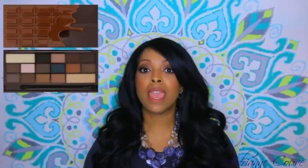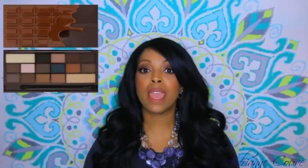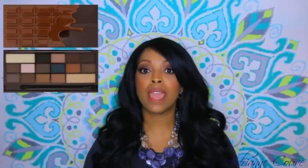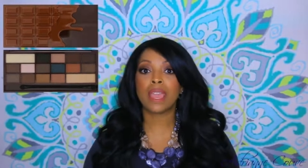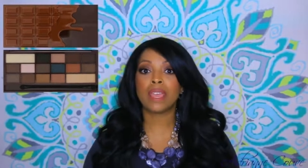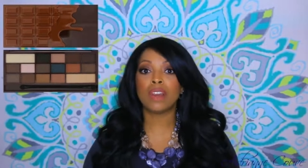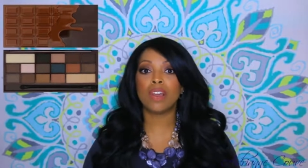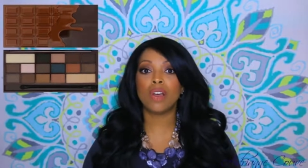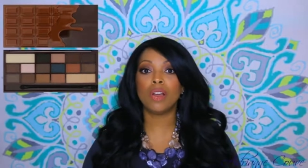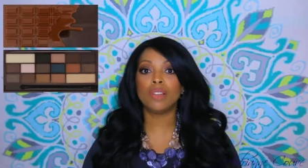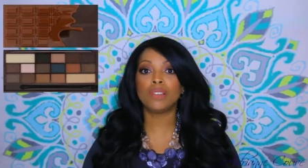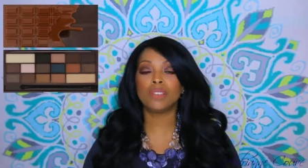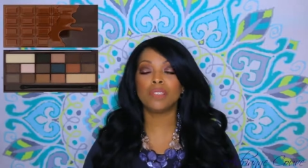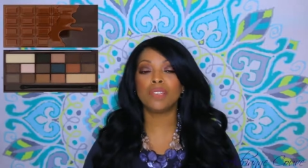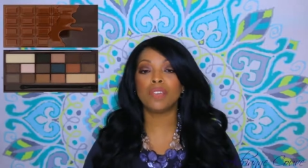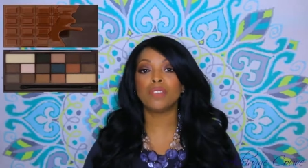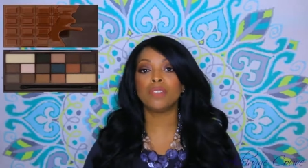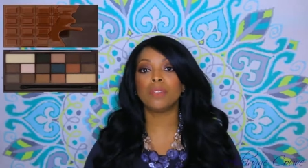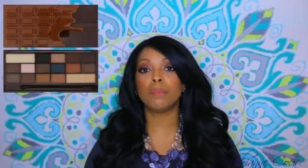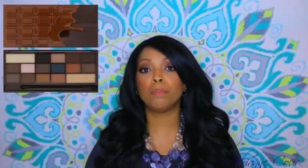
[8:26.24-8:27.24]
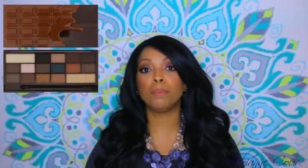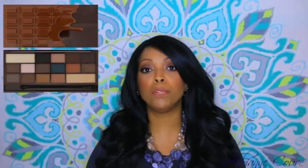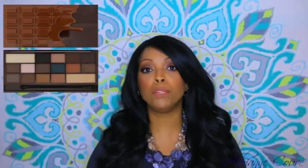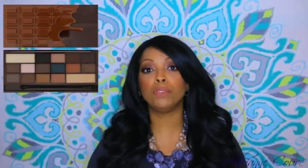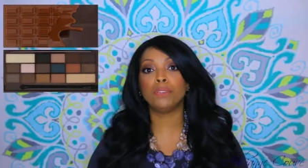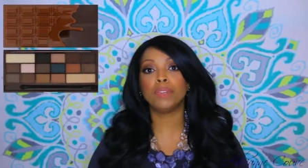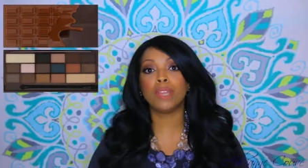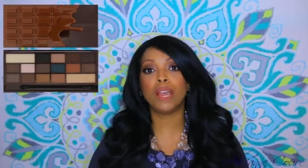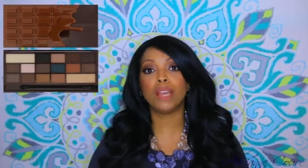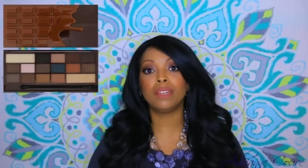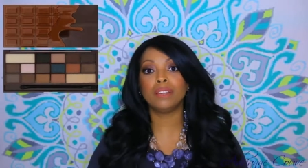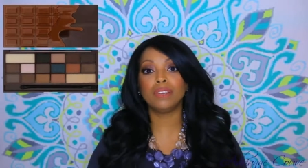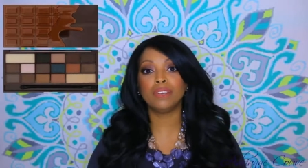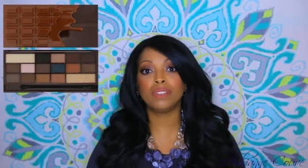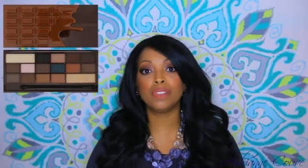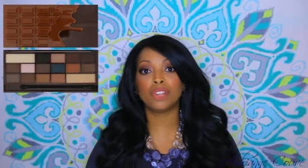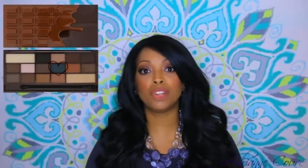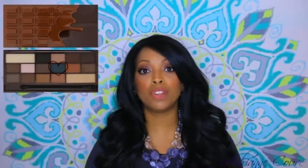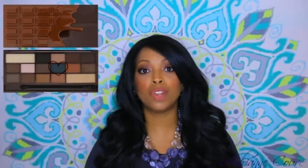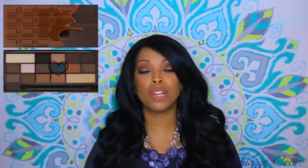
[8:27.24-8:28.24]
And also the blue
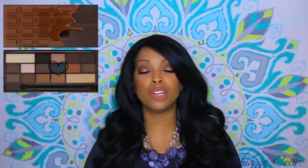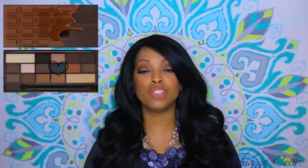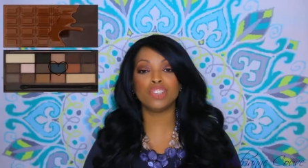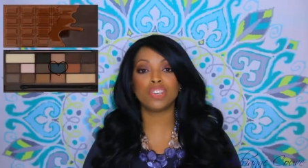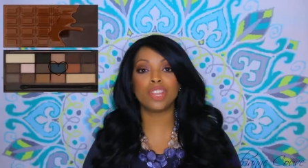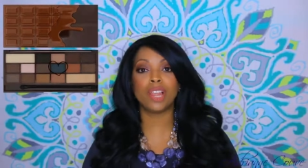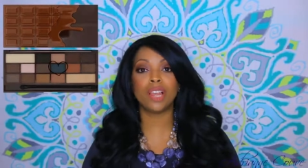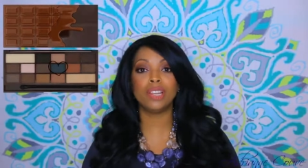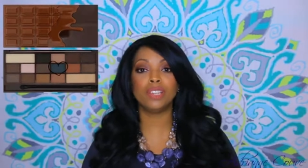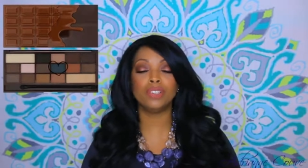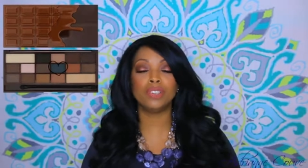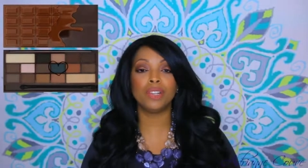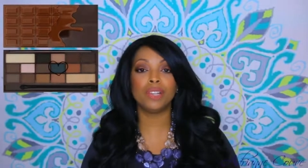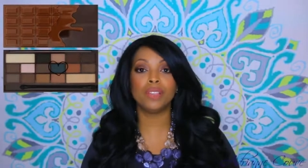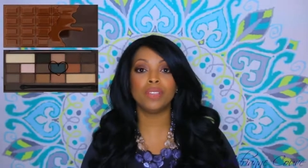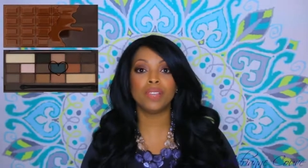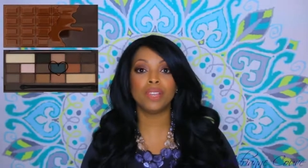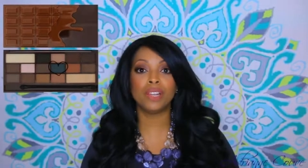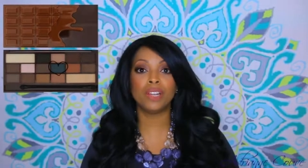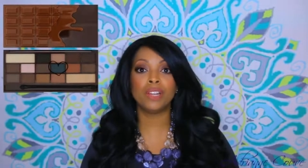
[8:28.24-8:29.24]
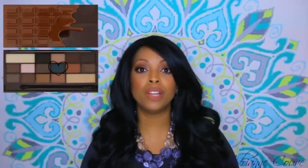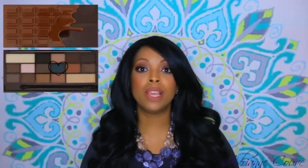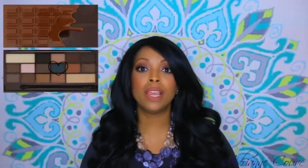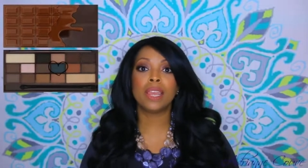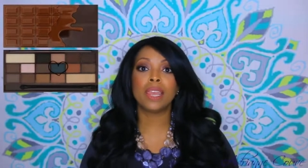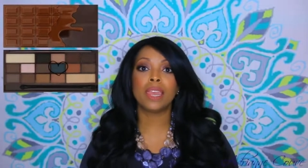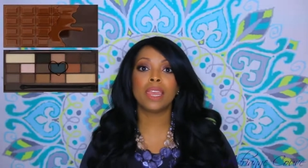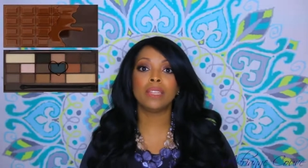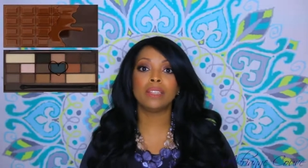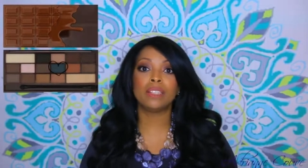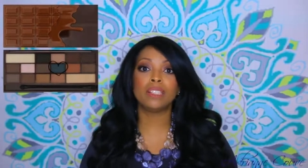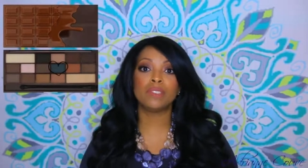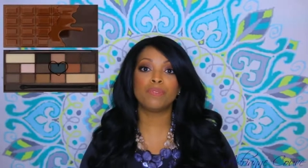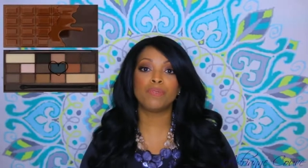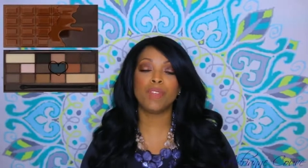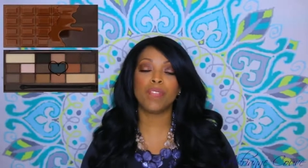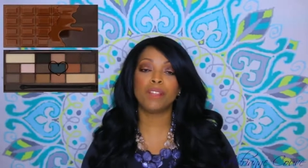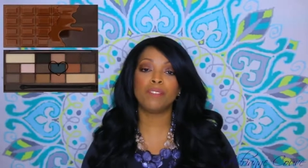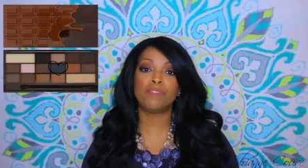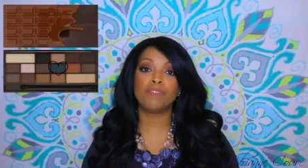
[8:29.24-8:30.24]
color, the crunch color in there, it looks
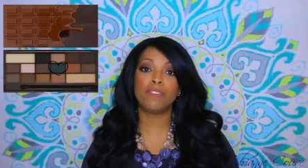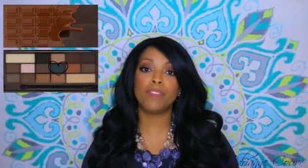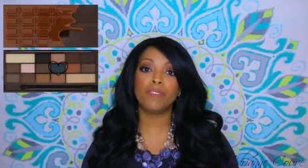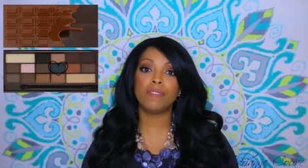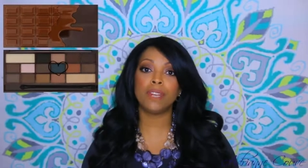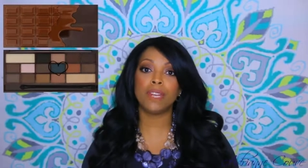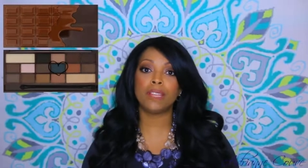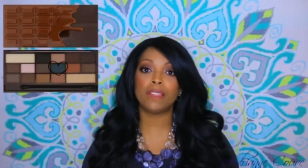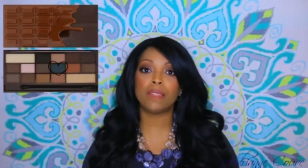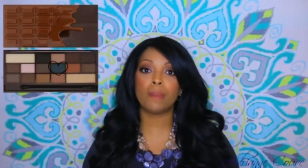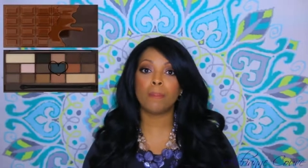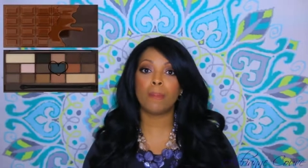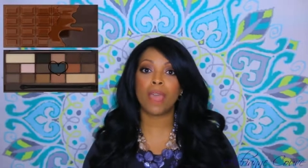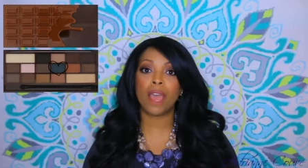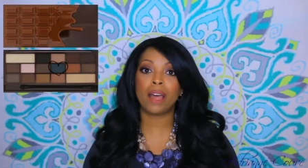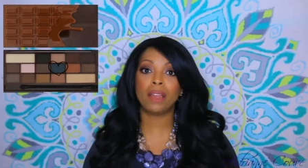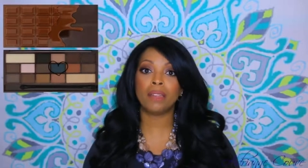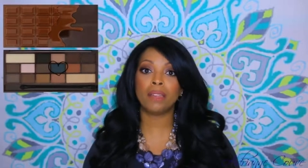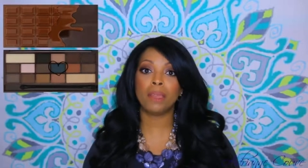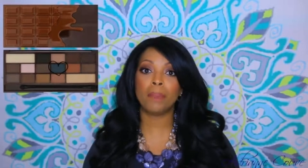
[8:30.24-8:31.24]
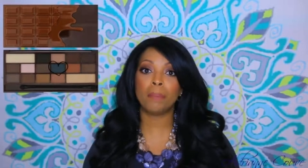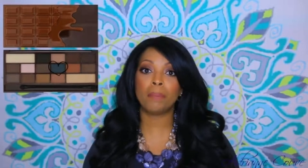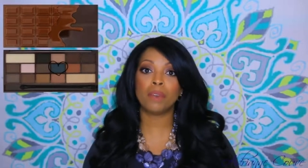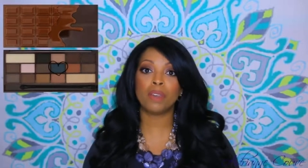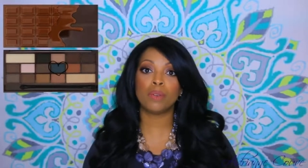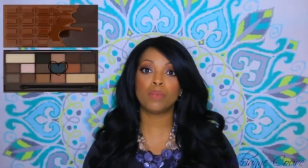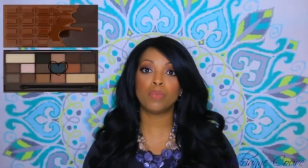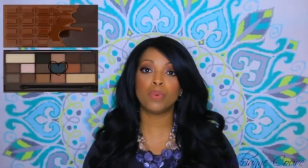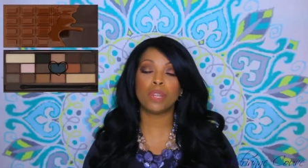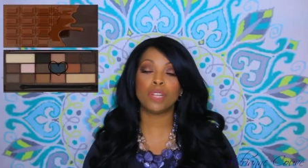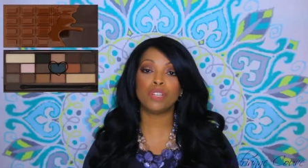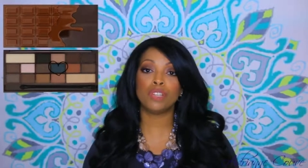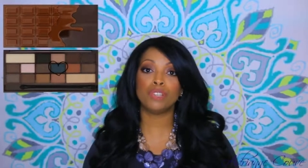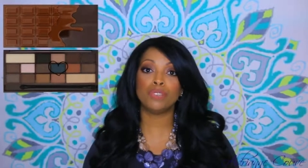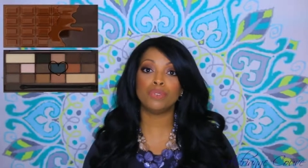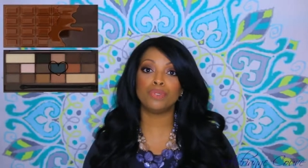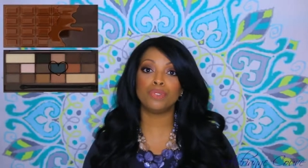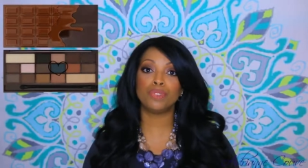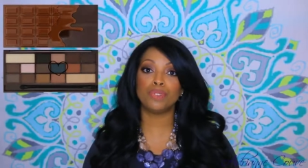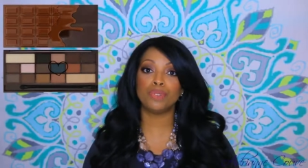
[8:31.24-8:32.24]
very vivid in the palette, but when
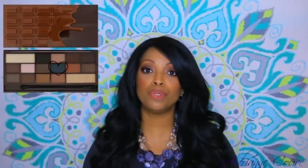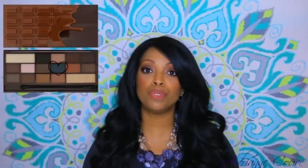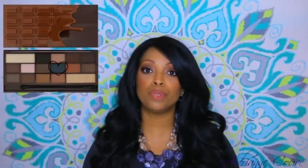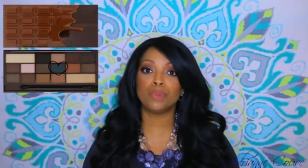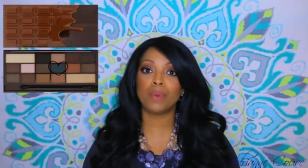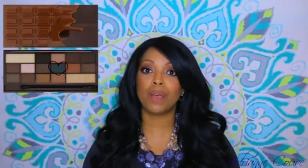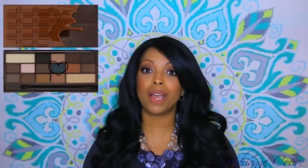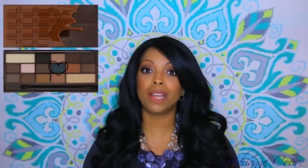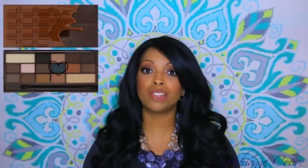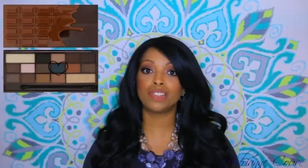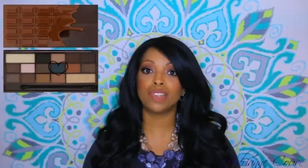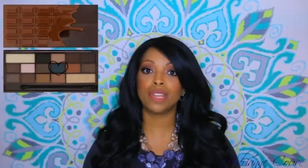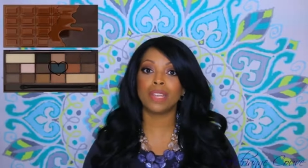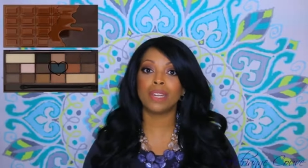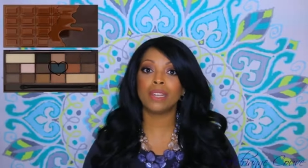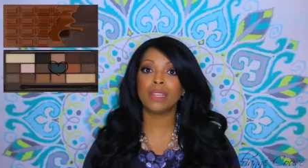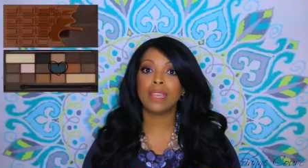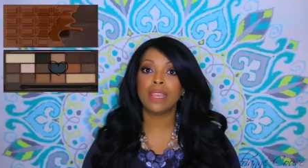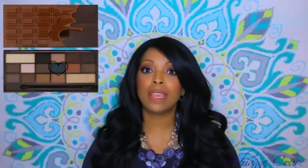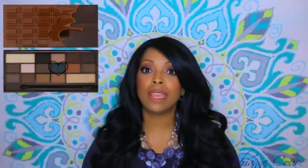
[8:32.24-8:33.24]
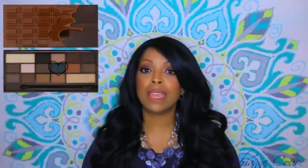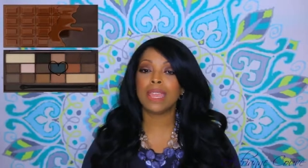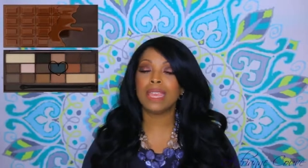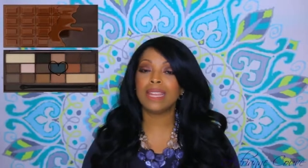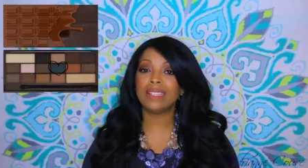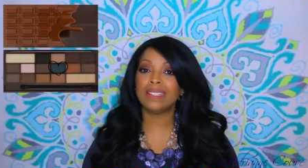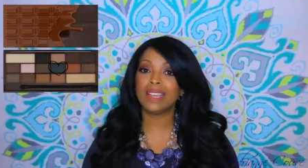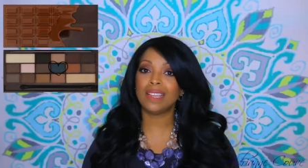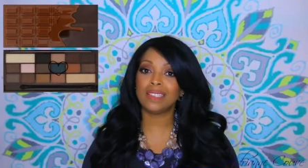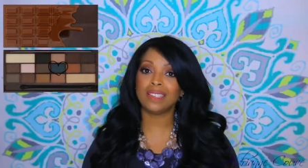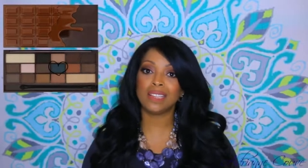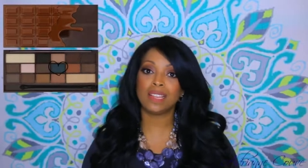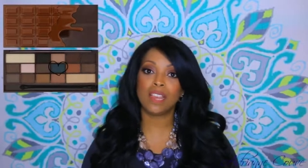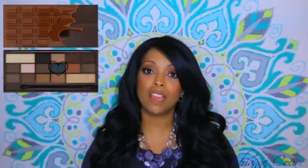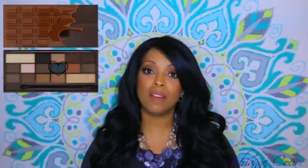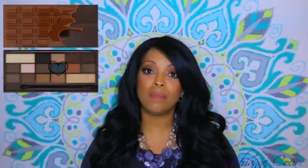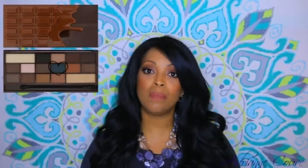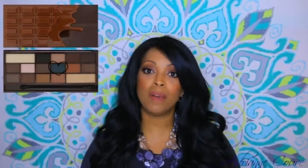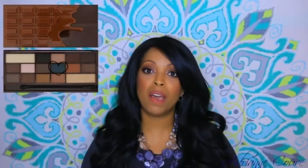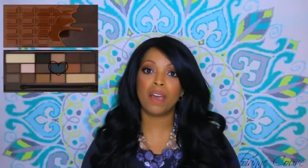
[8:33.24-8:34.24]
you do swatch it, it doesn't
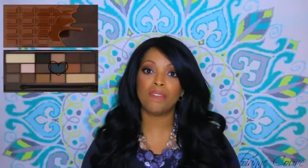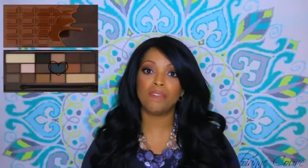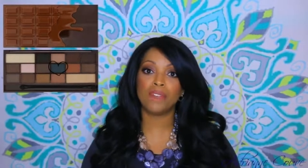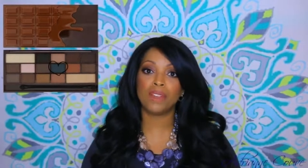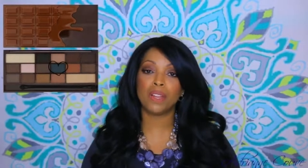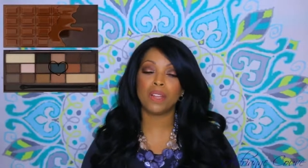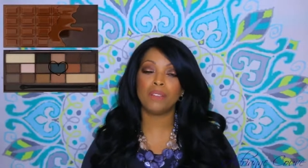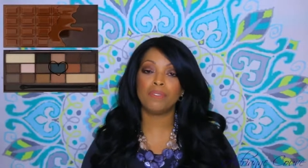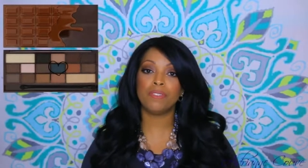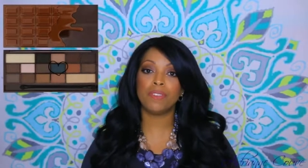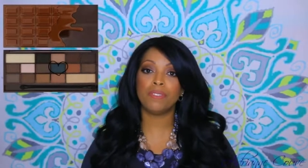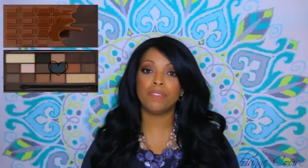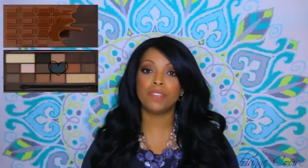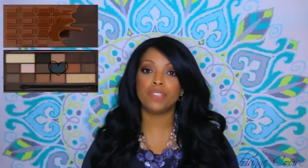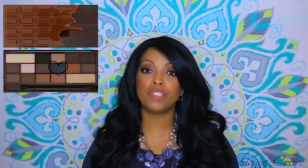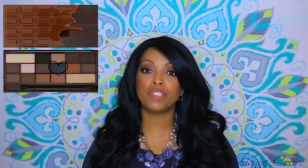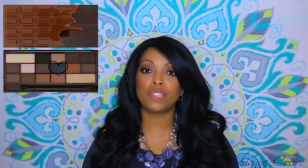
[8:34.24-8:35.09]
come off very vivid.